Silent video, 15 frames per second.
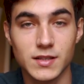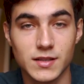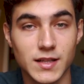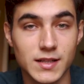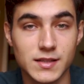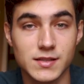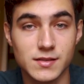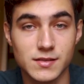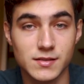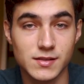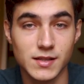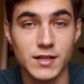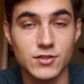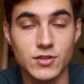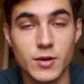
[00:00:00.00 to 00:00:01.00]
that's
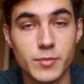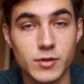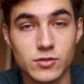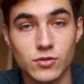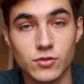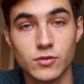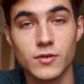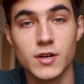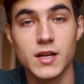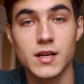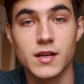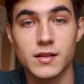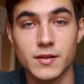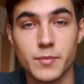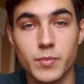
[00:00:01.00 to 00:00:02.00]
stage number 2,
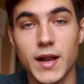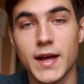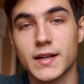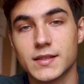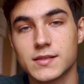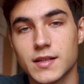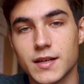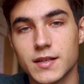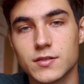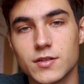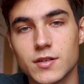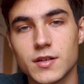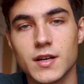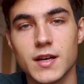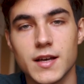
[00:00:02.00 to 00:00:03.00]
the planning stage.
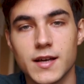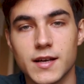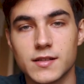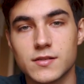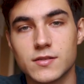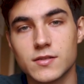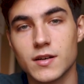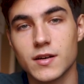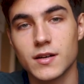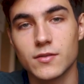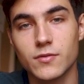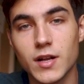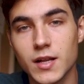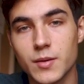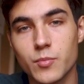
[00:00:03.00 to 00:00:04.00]
It's
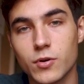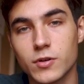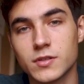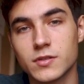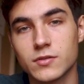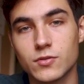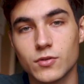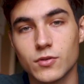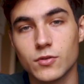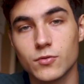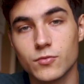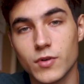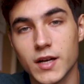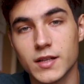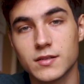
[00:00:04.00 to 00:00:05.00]
really important to
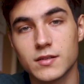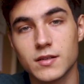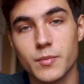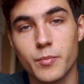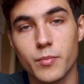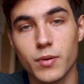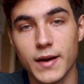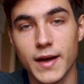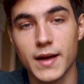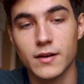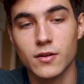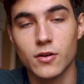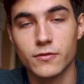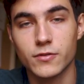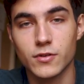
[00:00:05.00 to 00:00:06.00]
write a plan
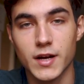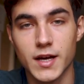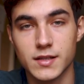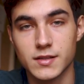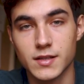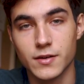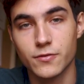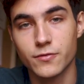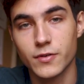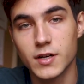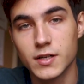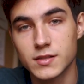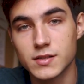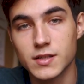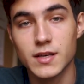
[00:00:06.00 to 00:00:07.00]
of your essay
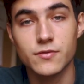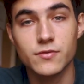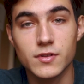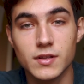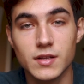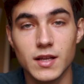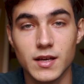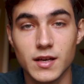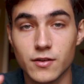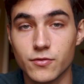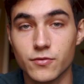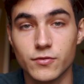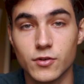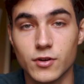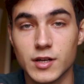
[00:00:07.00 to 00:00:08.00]
first, even
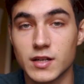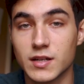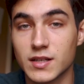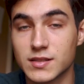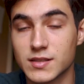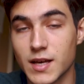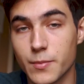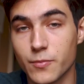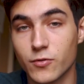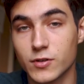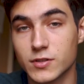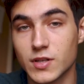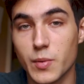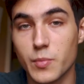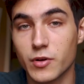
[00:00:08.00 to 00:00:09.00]
if you're in an exam, for
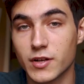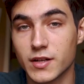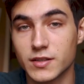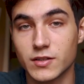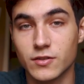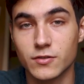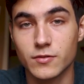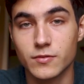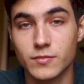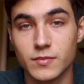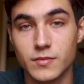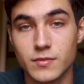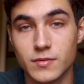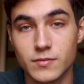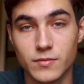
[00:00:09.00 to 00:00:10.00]
example, and you're
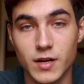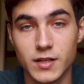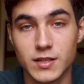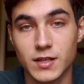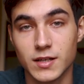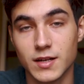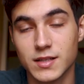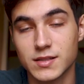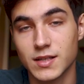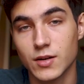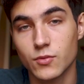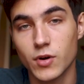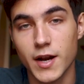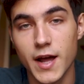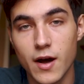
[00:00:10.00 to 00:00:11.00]
writing an essay
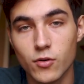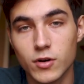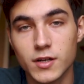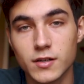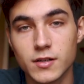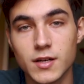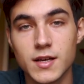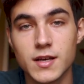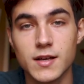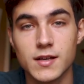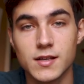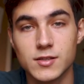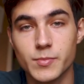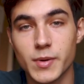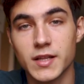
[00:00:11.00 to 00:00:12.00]
in 1 hour.
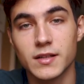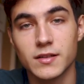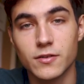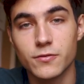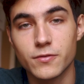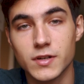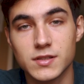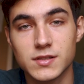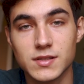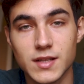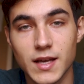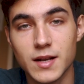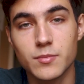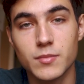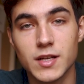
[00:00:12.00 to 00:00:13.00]
Spending the first
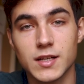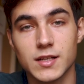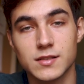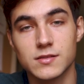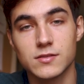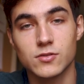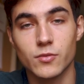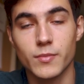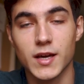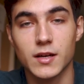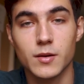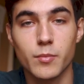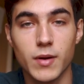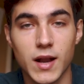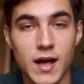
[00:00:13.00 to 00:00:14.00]
10 minutes to make
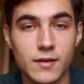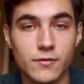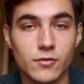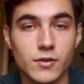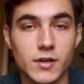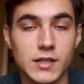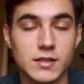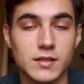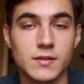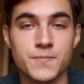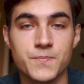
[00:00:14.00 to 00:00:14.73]
a plan for it